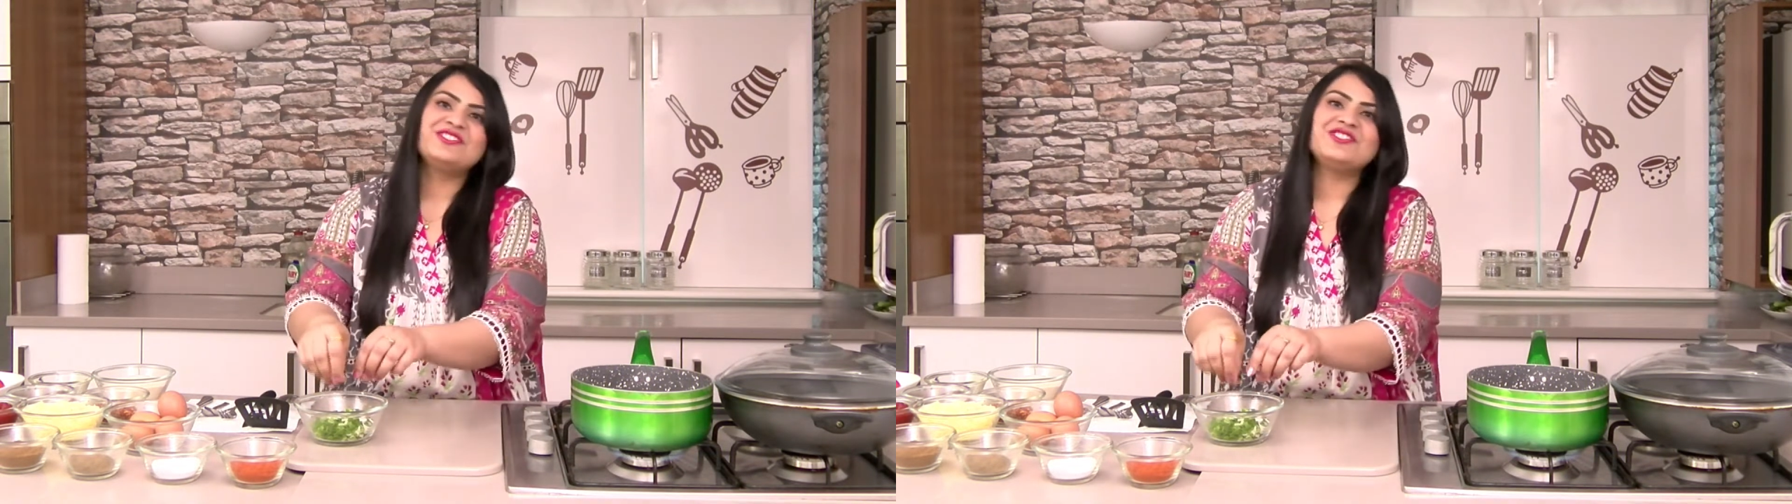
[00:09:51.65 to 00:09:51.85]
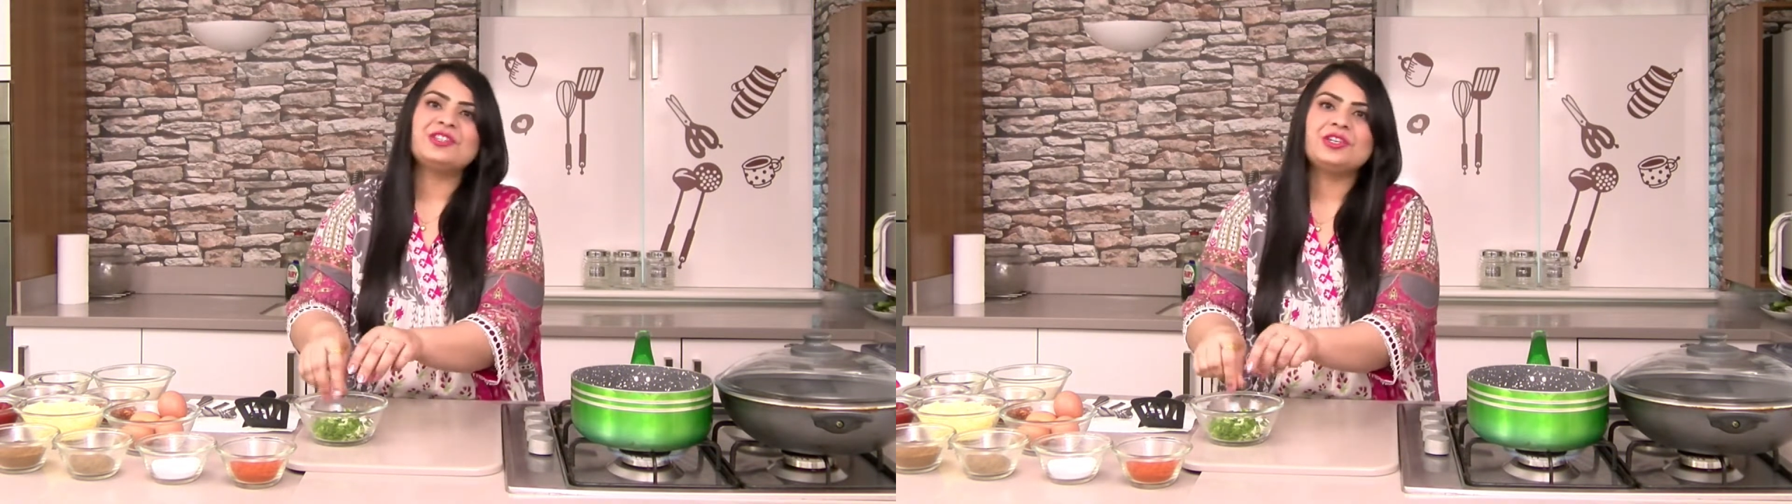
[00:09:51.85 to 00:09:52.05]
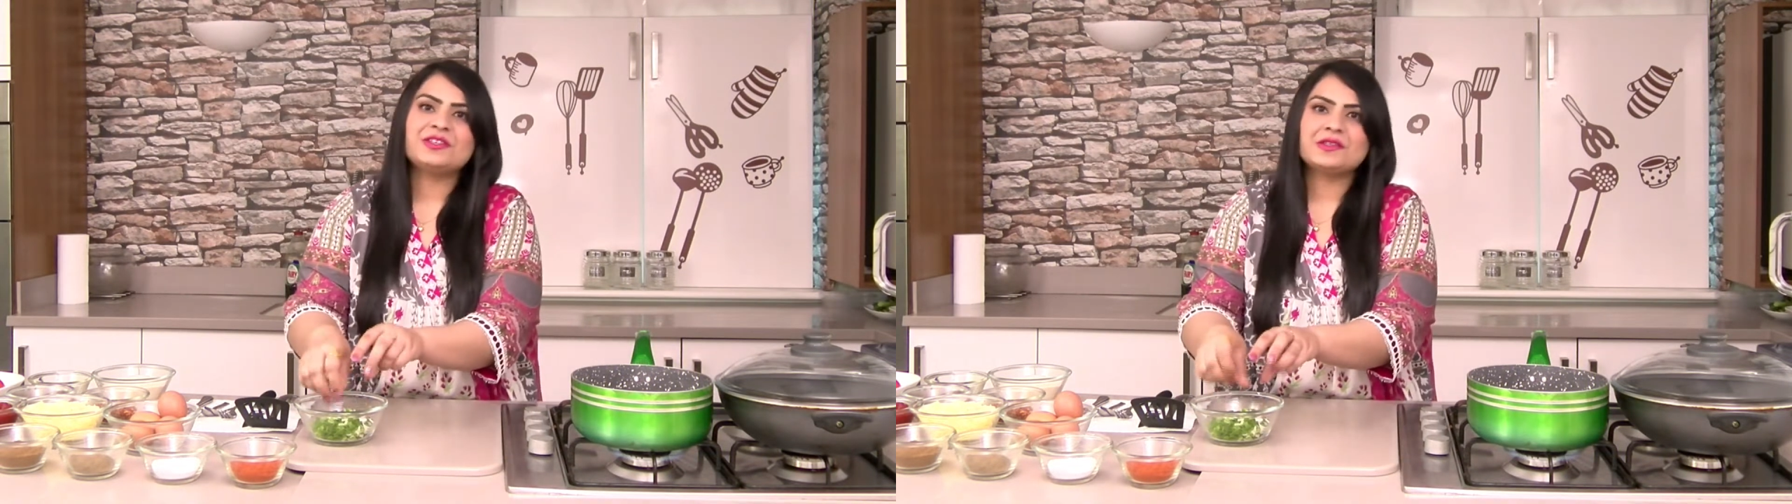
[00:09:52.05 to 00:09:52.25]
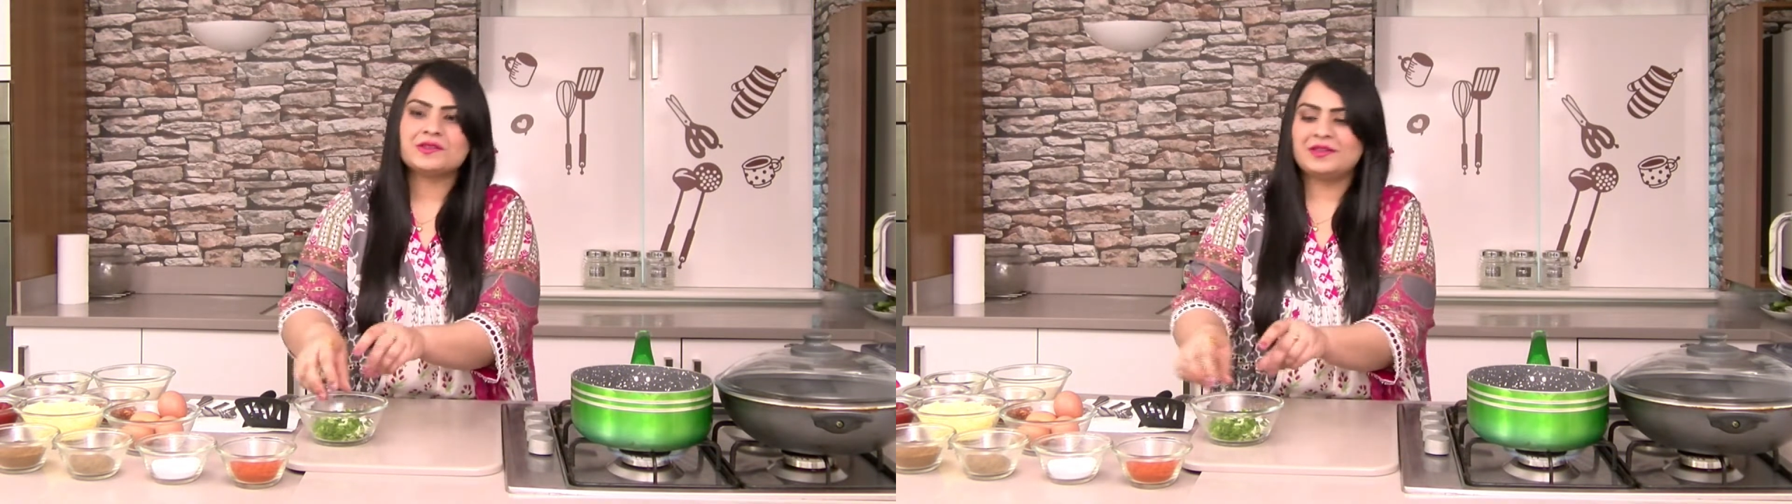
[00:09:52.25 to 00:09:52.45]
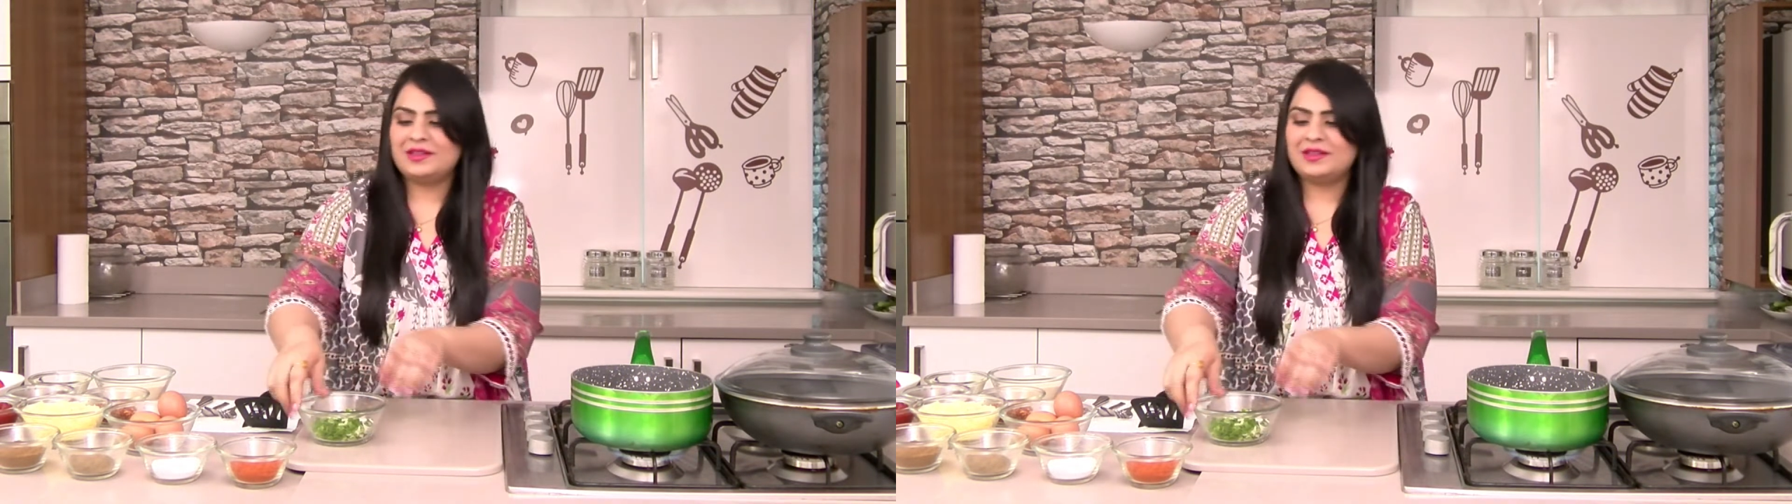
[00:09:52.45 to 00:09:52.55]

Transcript: cheese,